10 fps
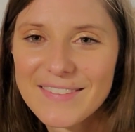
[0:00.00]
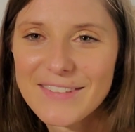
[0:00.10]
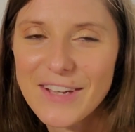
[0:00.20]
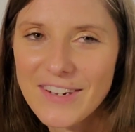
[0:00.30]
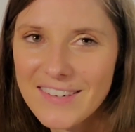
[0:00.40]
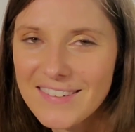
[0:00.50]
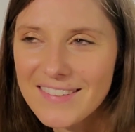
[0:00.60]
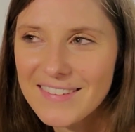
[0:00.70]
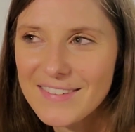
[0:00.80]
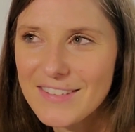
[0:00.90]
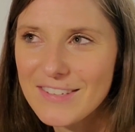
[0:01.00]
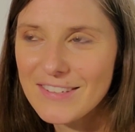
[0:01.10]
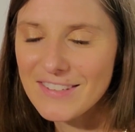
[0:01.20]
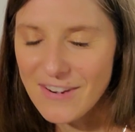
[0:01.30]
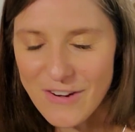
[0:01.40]
they're
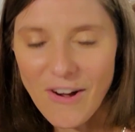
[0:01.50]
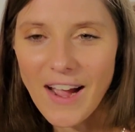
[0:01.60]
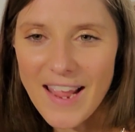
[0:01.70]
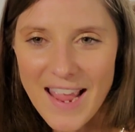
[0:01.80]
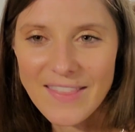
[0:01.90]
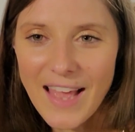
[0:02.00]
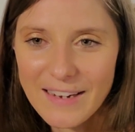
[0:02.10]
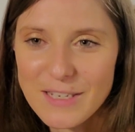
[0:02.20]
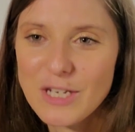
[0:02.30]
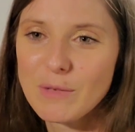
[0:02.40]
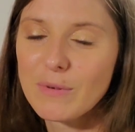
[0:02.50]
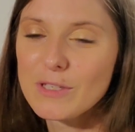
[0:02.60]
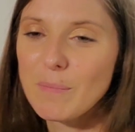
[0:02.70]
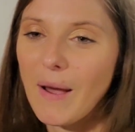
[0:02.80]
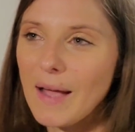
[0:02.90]
not in that teachable
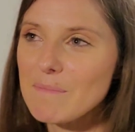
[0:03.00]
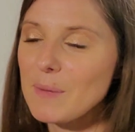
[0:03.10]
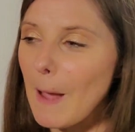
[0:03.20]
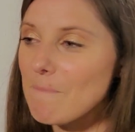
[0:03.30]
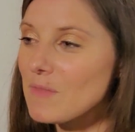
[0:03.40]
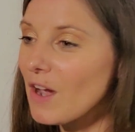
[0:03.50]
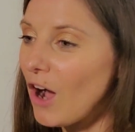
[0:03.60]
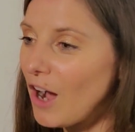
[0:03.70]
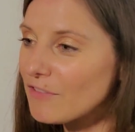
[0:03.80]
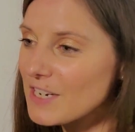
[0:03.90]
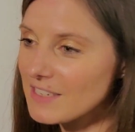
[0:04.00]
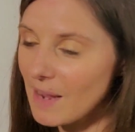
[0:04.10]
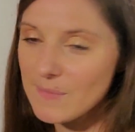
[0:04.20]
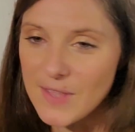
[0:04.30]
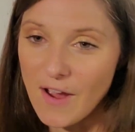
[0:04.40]
spot, but
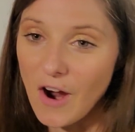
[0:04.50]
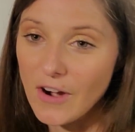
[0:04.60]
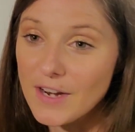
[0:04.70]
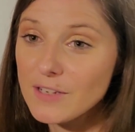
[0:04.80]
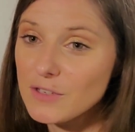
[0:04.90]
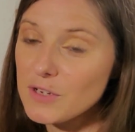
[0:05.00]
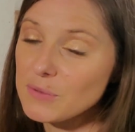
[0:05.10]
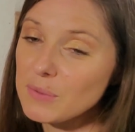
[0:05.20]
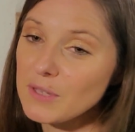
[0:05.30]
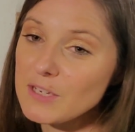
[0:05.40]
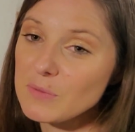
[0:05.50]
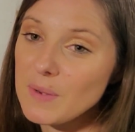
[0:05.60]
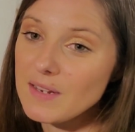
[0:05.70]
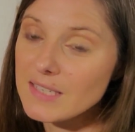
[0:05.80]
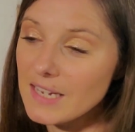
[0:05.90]
oftentimes they are, and it's just really
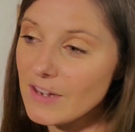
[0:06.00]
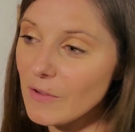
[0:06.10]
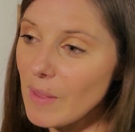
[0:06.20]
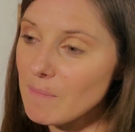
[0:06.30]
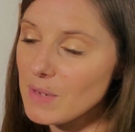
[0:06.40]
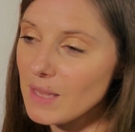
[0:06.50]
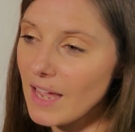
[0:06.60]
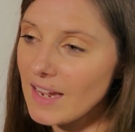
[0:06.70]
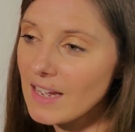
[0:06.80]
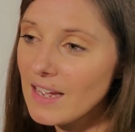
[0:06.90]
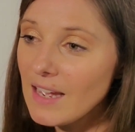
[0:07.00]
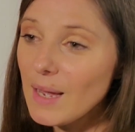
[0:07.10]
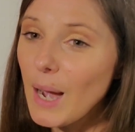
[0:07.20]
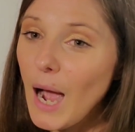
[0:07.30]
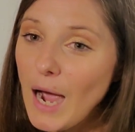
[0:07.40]
sweet to hear them be like,
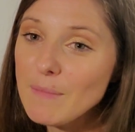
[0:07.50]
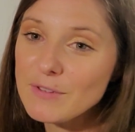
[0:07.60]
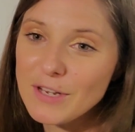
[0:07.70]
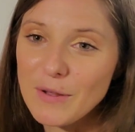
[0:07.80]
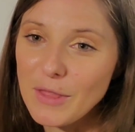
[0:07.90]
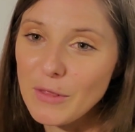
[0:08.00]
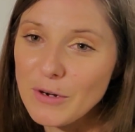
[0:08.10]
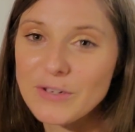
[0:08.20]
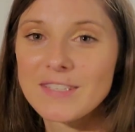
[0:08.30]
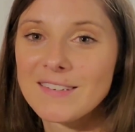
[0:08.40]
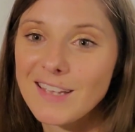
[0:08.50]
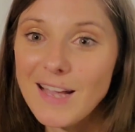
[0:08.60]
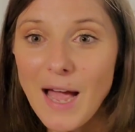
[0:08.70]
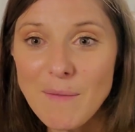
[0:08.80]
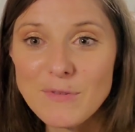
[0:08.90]
the littlest is like,
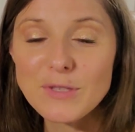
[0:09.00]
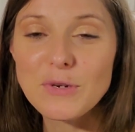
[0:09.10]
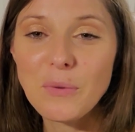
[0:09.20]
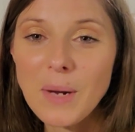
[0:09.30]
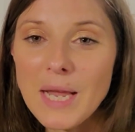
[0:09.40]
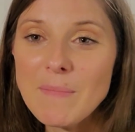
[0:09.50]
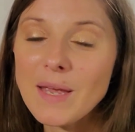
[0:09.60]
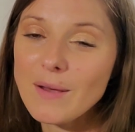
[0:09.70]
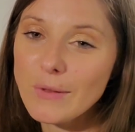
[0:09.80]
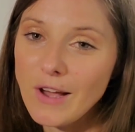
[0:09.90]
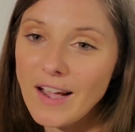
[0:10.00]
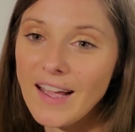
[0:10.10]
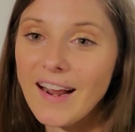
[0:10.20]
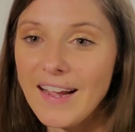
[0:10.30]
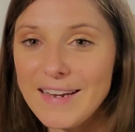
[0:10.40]
I'm screaming a
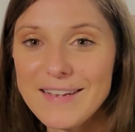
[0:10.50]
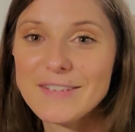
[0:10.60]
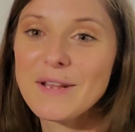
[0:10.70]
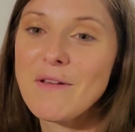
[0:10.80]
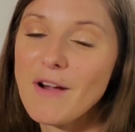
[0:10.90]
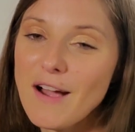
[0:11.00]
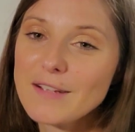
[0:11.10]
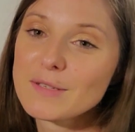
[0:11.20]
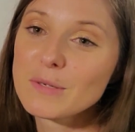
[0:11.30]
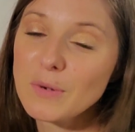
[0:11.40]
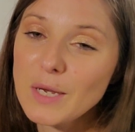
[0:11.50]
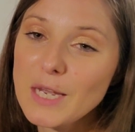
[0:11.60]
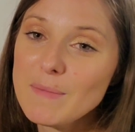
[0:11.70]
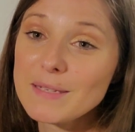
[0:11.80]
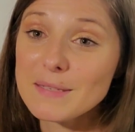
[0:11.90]
lot. I need to not
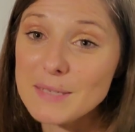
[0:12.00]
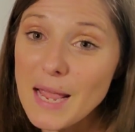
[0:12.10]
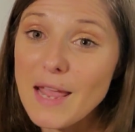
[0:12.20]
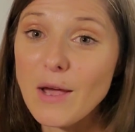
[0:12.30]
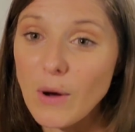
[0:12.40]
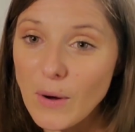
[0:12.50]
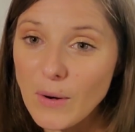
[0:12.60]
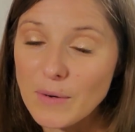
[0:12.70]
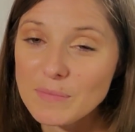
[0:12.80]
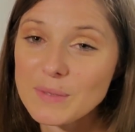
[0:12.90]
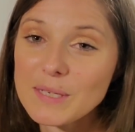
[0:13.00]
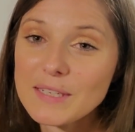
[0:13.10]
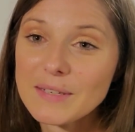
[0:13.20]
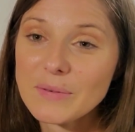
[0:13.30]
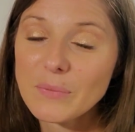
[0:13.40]
scream and stay calm
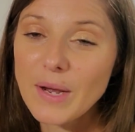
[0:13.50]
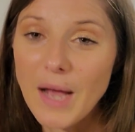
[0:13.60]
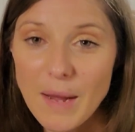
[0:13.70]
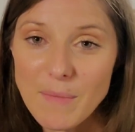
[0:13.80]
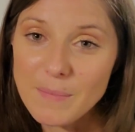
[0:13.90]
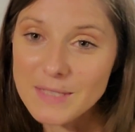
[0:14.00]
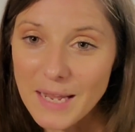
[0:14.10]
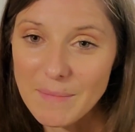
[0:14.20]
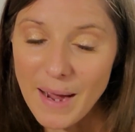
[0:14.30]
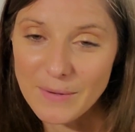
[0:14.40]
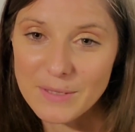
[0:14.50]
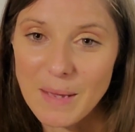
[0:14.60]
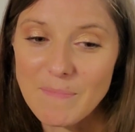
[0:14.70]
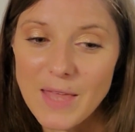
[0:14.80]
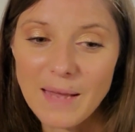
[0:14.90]
when I'm upset about
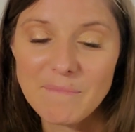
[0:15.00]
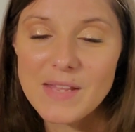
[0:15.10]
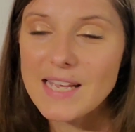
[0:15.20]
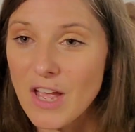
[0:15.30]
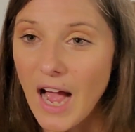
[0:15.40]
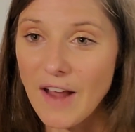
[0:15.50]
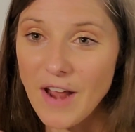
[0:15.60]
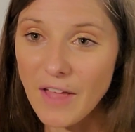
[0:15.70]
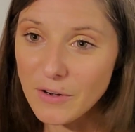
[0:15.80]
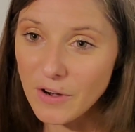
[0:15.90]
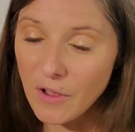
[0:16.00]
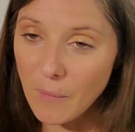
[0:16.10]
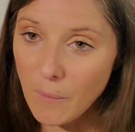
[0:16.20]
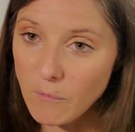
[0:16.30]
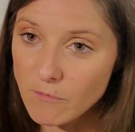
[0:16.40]
something. Another
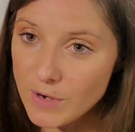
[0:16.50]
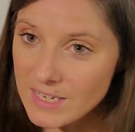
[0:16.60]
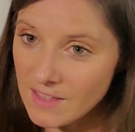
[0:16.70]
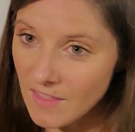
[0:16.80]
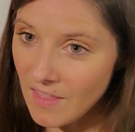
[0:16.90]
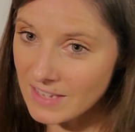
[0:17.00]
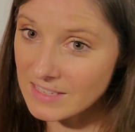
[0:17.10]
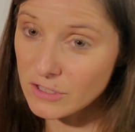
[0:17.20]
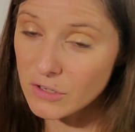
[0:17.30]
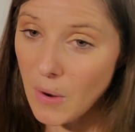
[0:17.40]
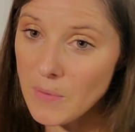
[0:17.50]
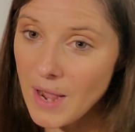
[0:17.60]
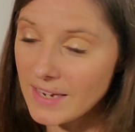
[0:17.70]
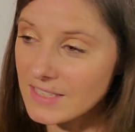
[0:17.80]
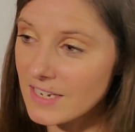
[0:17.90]
reason that's so
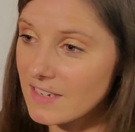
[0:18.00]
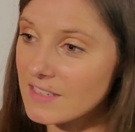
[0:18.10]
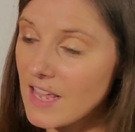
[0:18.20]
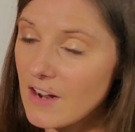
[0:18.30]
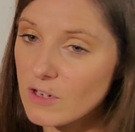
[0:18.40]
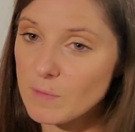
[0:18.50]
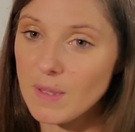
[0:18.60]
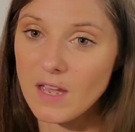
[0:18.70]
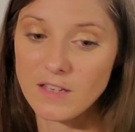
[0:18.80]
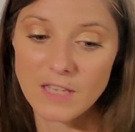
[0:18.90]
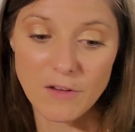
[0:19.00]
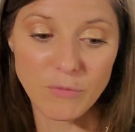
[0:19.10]
nice that it's there is because